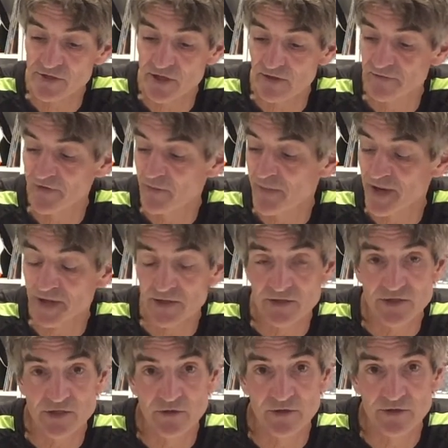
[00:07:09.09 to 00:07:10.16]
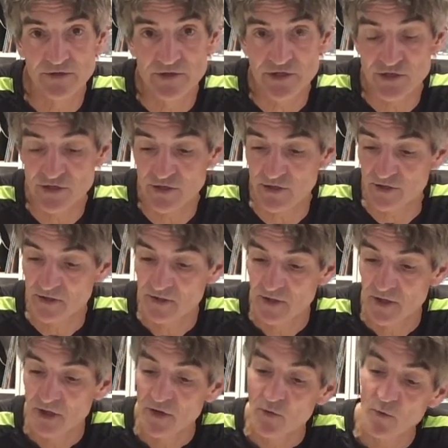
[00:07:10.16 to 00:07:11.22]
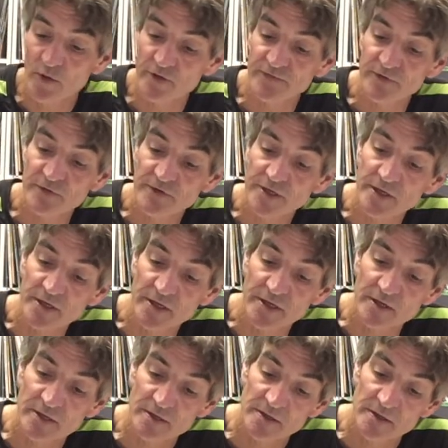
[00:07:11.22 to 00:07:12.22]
of the baking soda and the sugar. What if you did